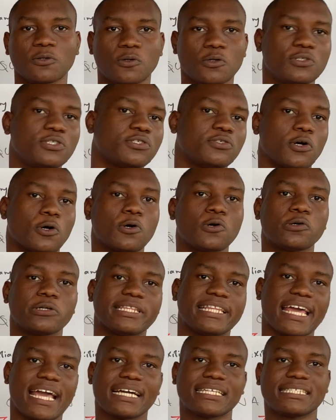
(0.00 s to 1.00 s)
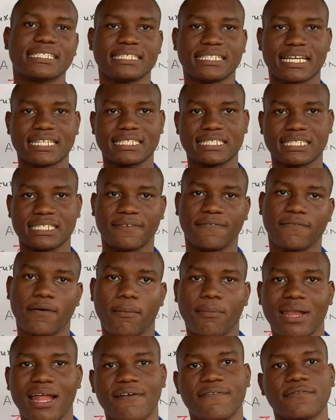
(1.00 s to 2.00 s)
go to your codex, get a
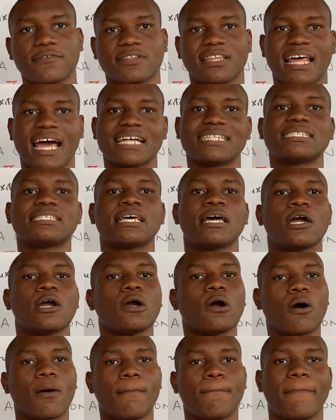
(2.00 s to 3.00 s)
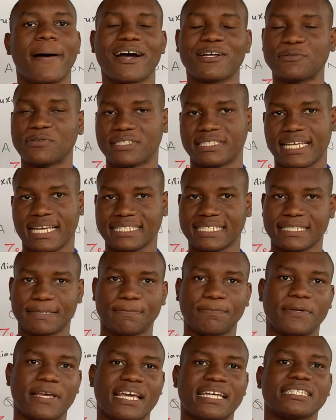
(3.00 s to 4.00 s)
formula for that, compound with
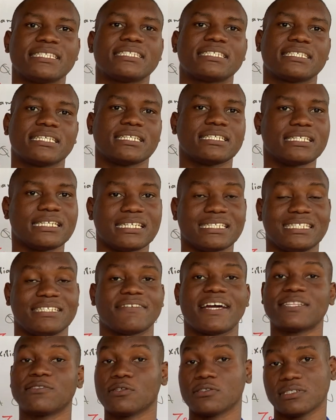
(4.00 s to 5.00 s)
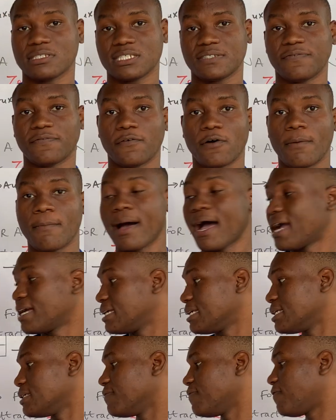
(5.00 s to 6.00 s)
excipients in the right dosage form,
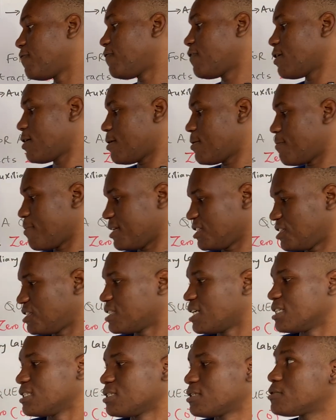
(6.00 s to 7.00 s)
and give patients.